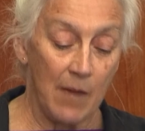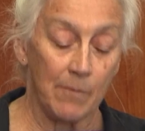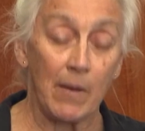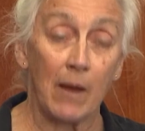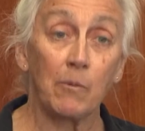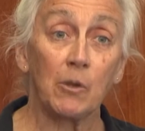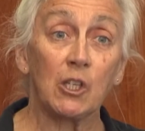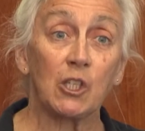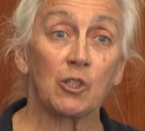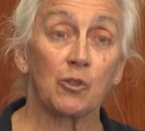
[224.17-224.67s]
by
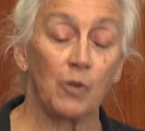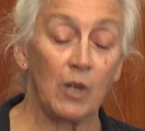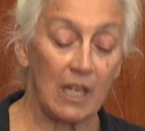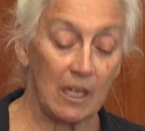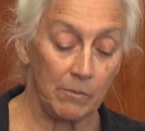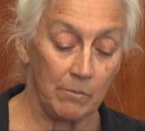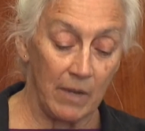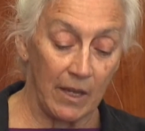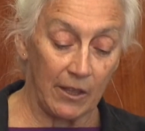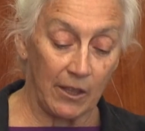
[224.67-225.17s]
which
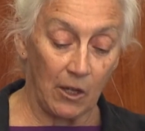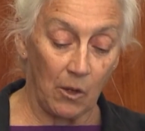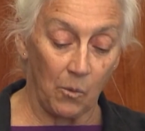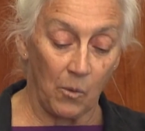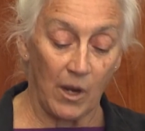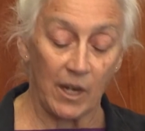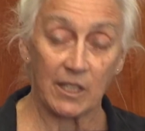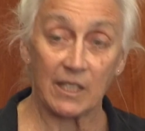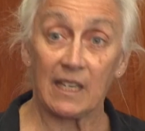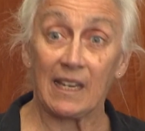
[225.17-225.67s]
Greek myth
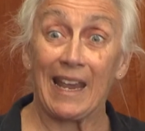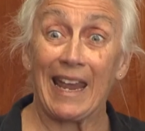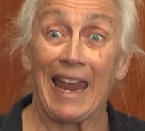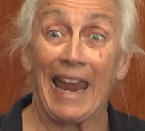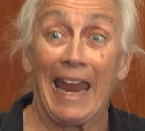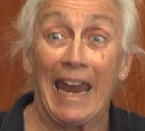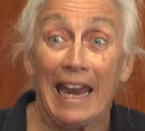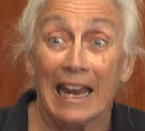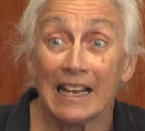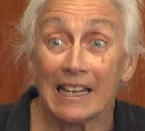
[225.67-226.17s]
was
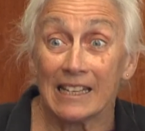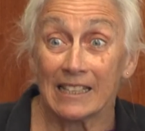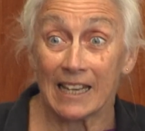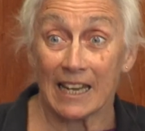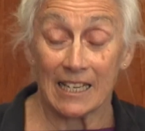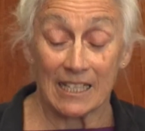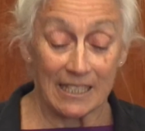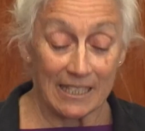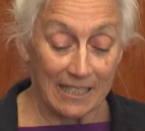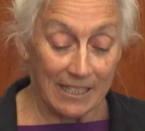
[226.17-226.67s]

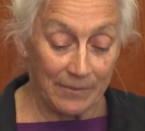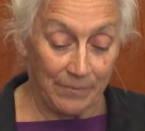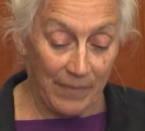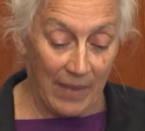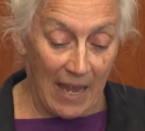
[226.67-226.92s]
alienated.